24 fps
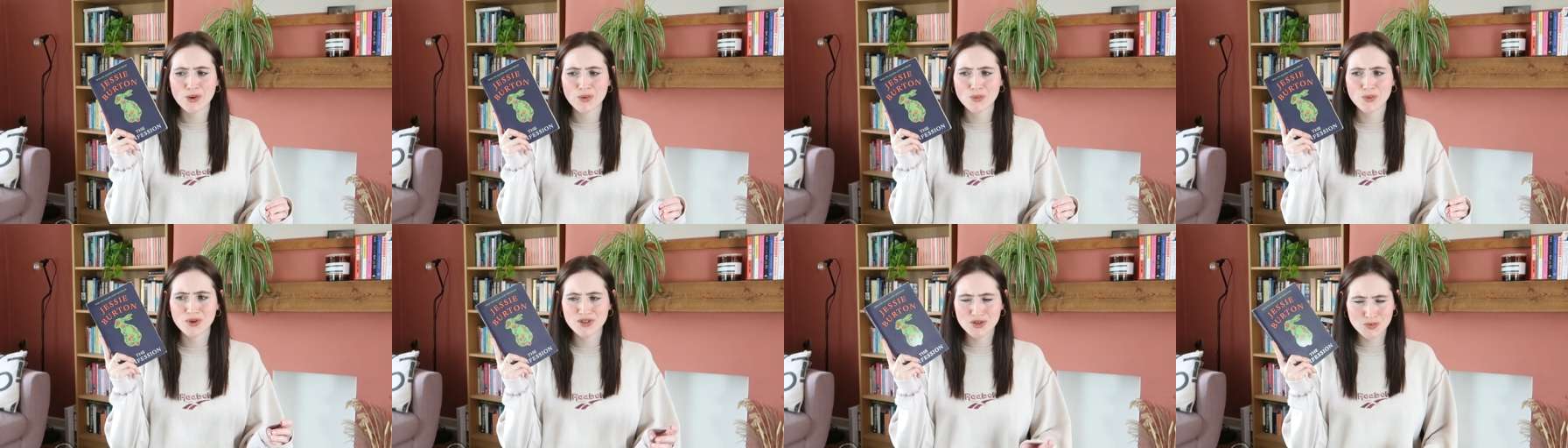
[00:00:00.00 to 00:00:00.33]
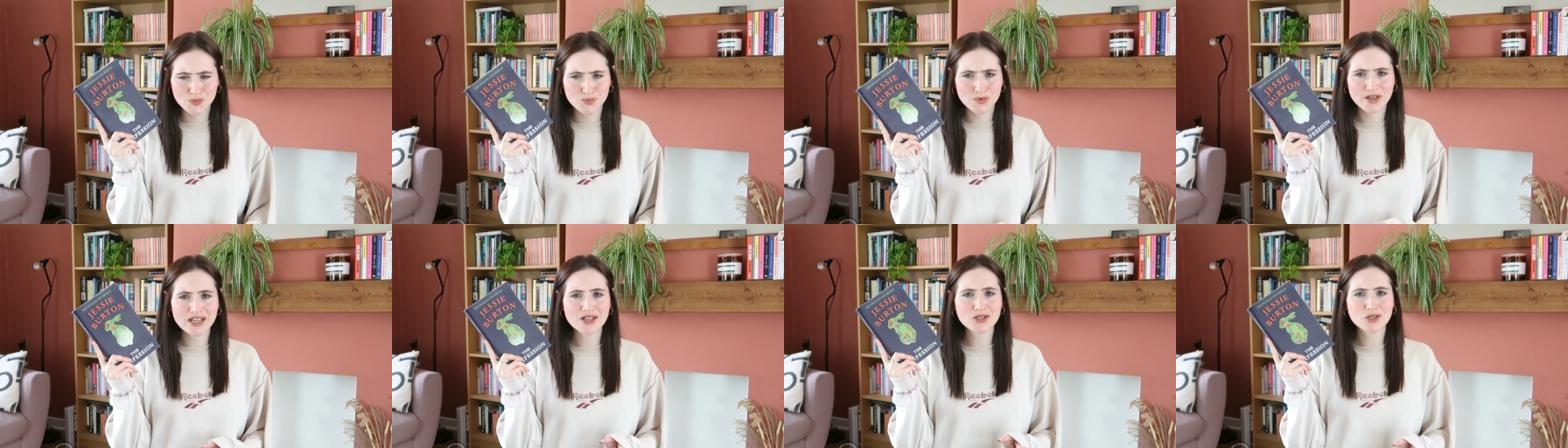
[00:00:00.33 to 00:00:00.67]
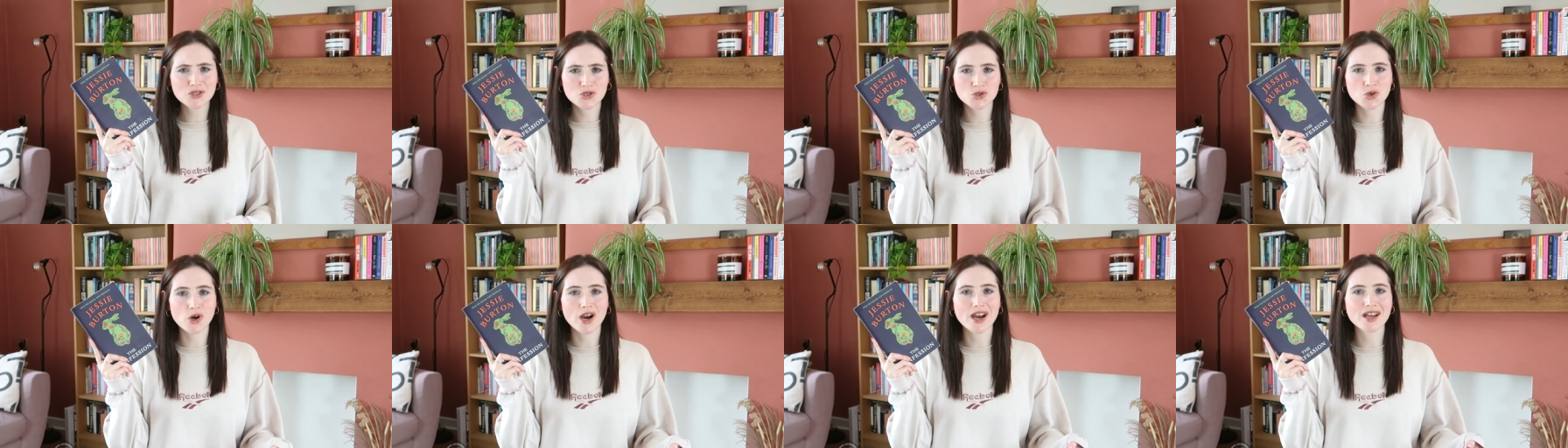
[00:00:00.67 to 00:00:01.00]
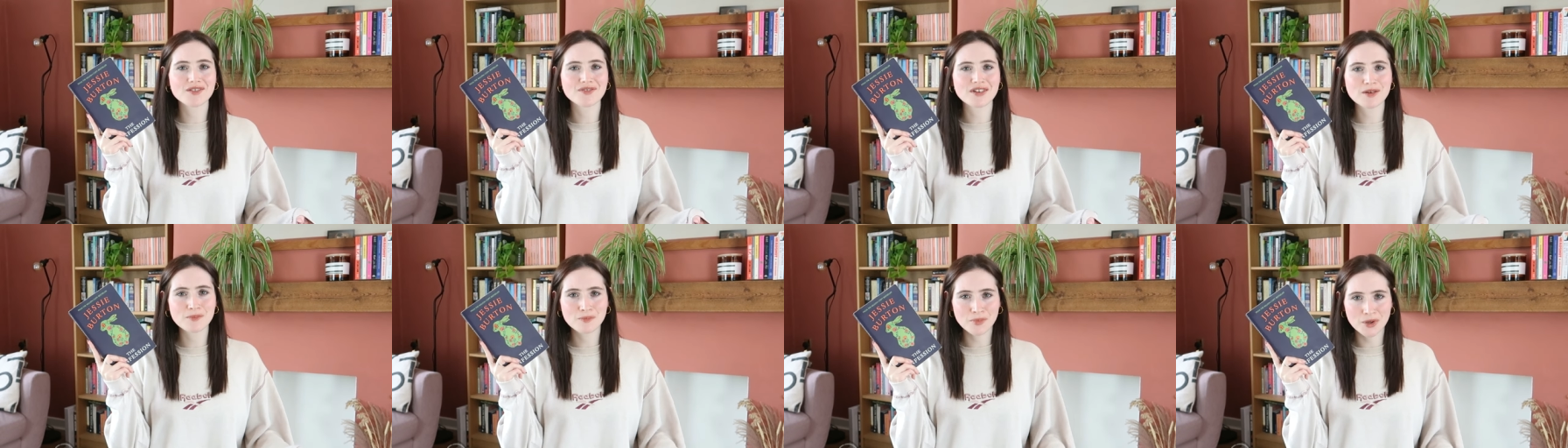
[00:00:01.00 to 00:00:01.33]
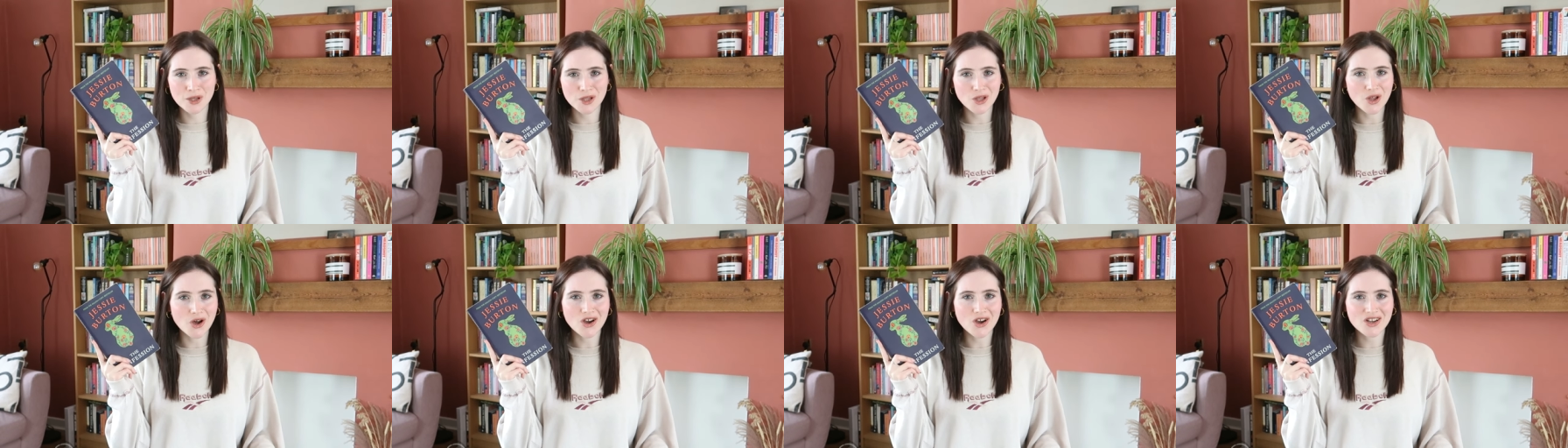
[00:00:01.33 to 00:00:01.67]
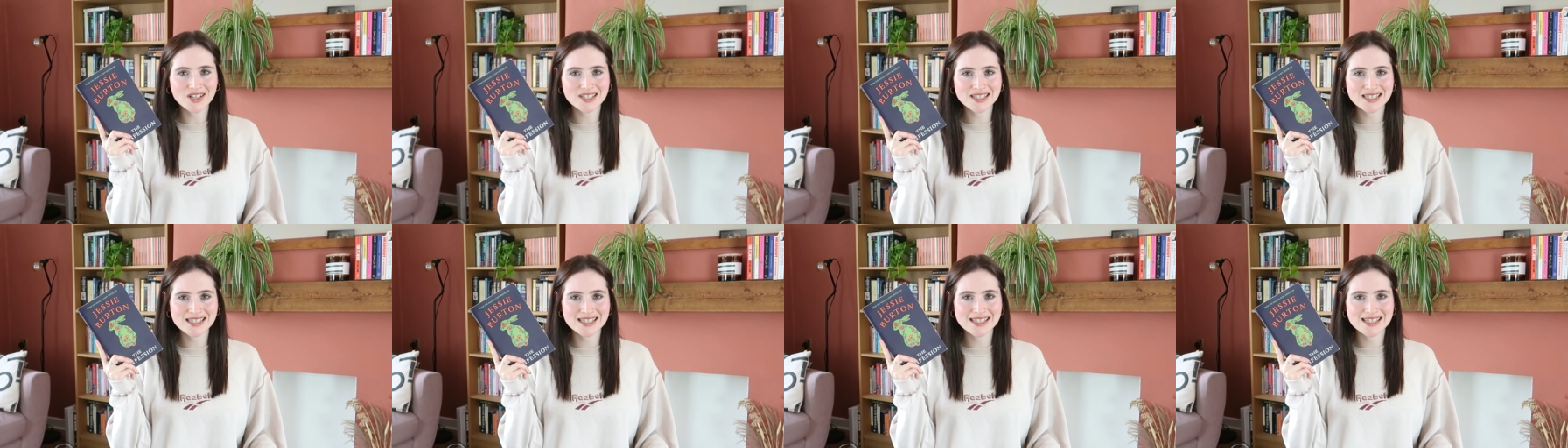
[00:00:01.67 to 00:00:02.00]
with a real driving
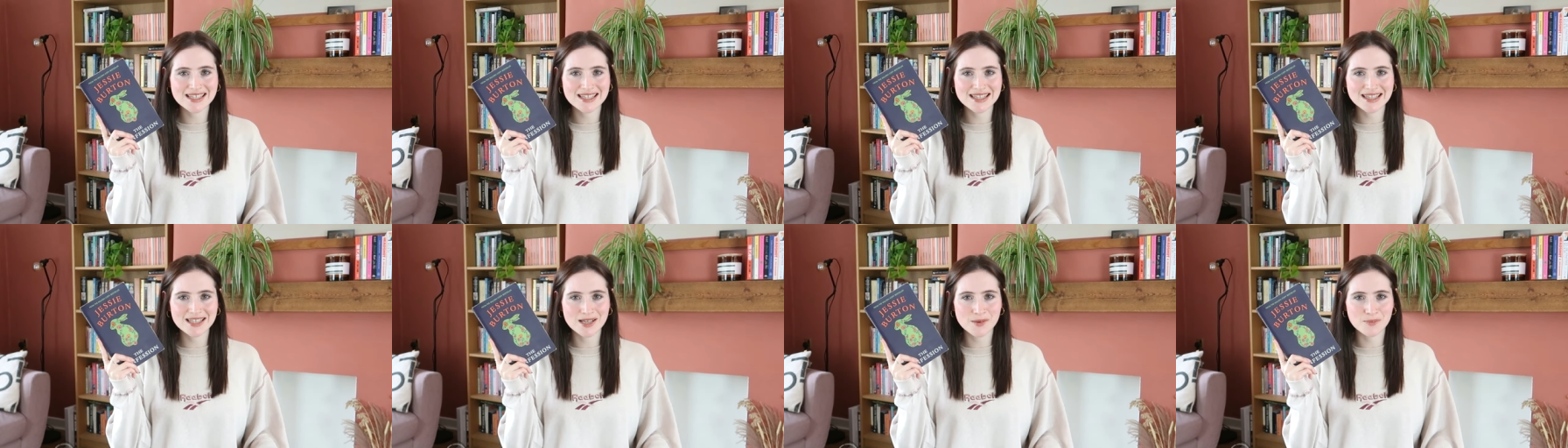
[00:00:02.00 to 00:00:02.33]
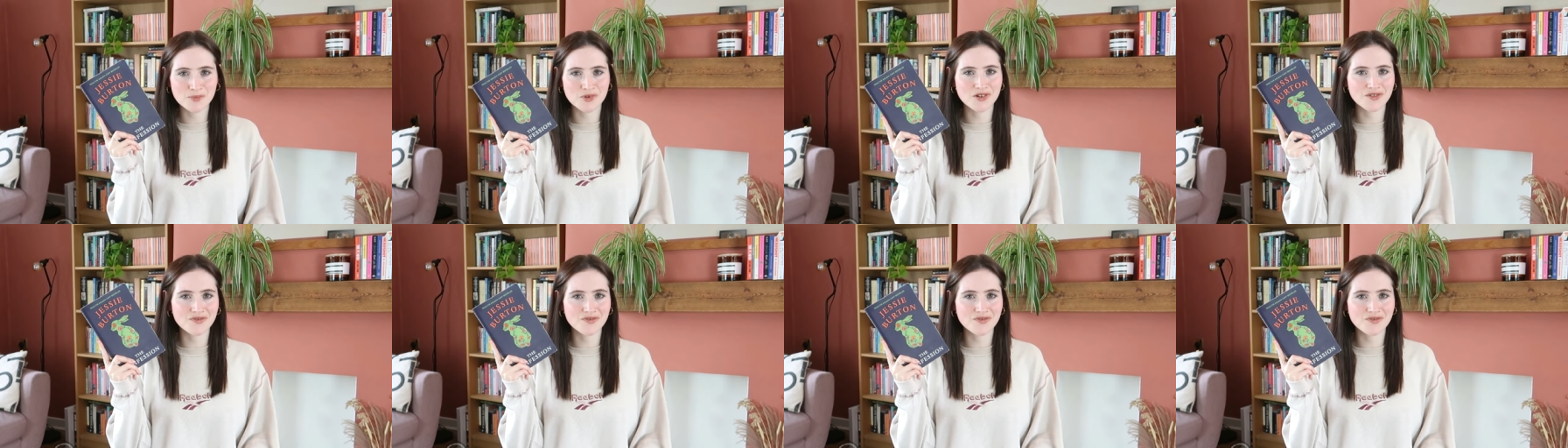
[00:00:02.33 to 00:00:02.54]
plot that